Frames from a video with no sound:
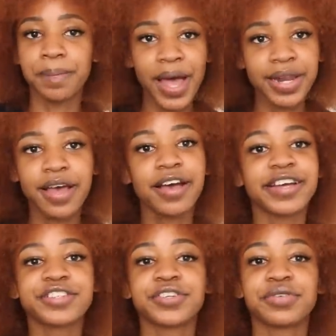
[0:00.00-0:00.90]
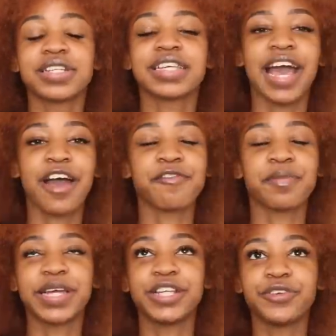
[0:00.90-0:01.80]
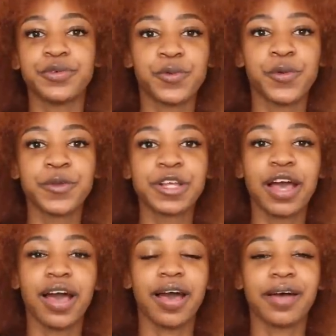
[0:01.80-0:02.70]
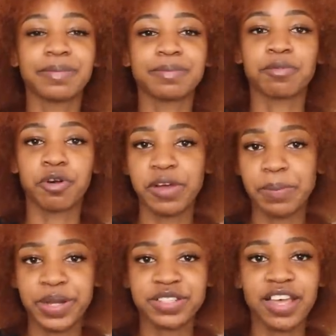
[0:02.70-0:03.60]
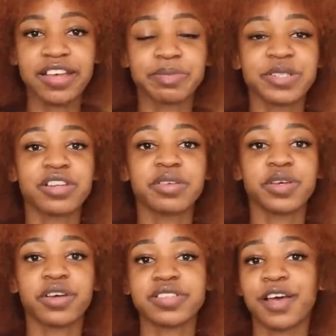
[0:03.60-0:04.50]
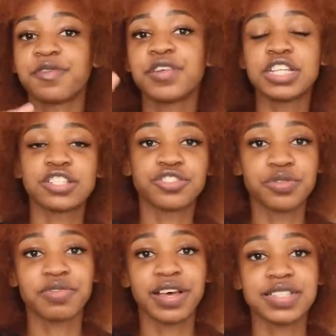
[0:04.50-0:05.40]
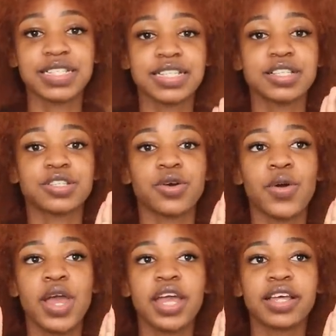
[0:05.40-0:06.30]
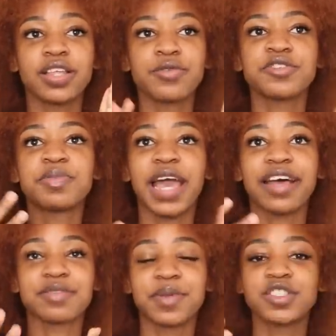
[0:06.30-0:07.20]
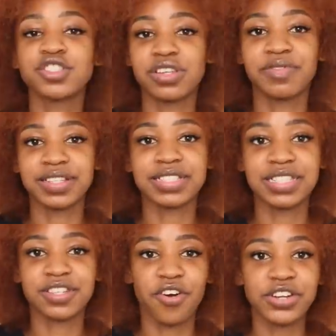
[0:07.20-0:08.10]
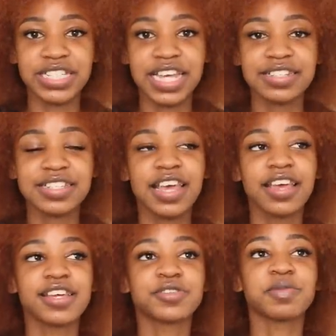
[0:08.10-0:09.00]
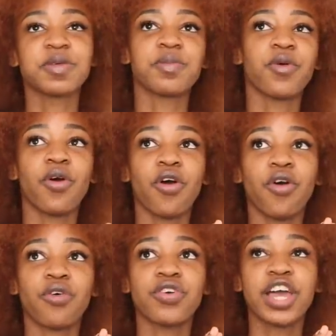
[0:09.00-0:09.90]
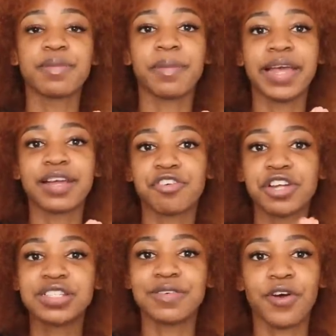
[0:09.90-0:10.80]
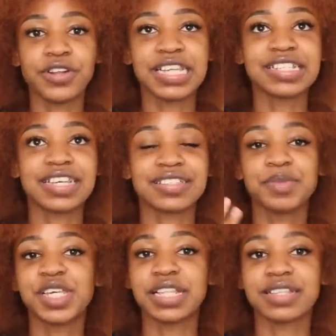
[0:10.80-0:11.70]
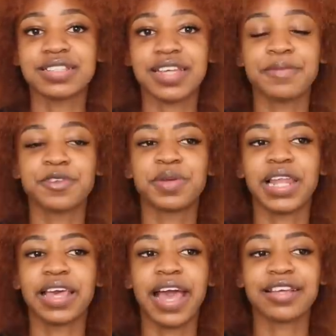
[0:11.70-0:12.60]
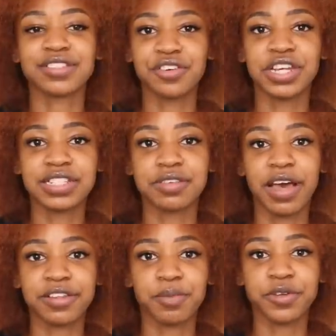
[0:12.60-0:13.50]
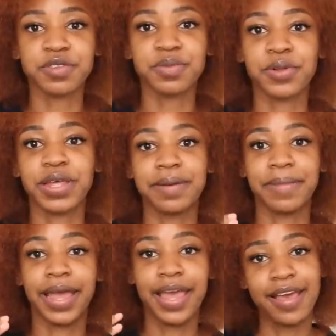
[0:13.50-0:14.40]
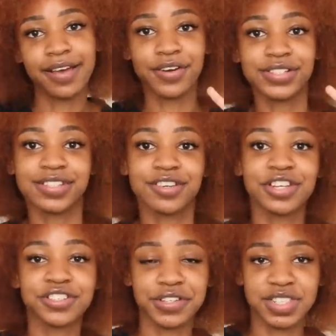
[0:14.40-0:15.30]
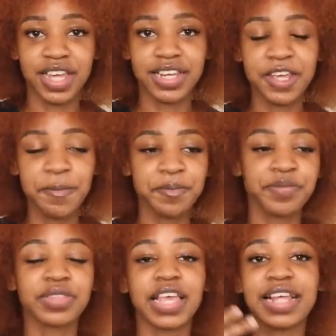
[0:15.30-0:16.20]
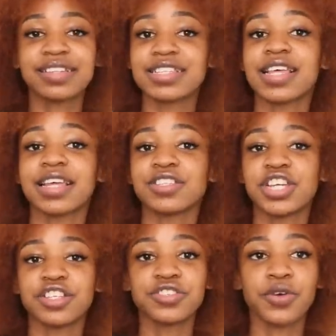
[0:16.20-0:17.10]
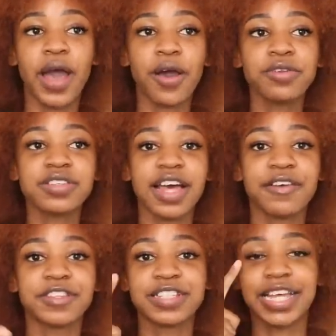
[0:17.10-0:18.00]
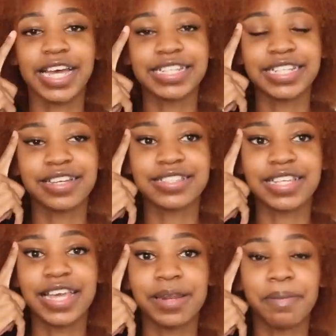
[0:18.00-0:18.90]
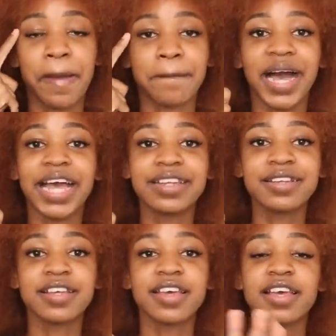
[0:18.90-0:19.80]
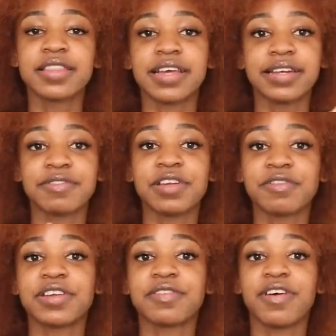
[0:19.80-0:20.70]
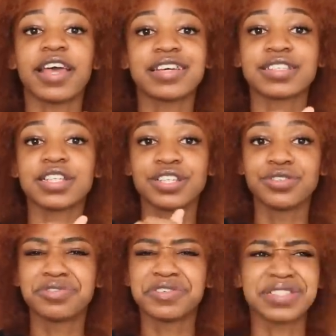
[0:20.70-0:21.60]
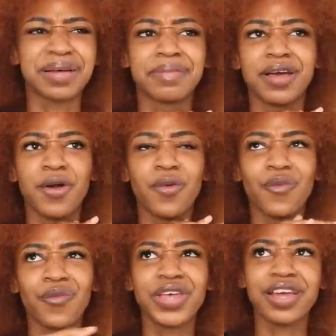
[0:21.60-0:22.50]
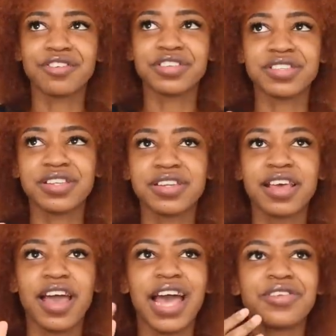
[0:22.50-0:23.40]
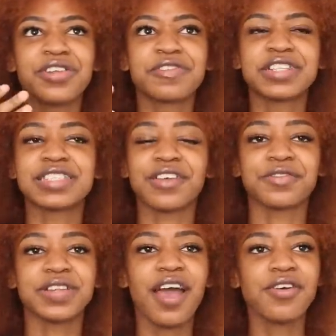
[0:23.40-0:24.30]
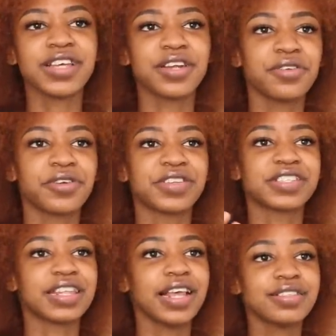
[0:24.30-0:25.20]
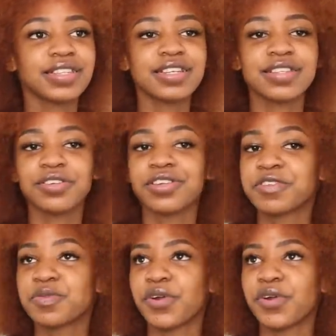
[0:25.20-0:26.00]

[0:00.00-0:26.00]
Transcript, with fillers: banner, I should already have my new um, profile picture, especially because I've finished university, so there won't be as much university content. It will be more of my creative content, because I'm taking this time to be like as creative as possible in my content creation journey. And that's the second change. So I always have these ideas in my mind, but I never never never execute for some weird reason. I don't know if it's self-doubt, I don't know if it's laziness, I don't know if it's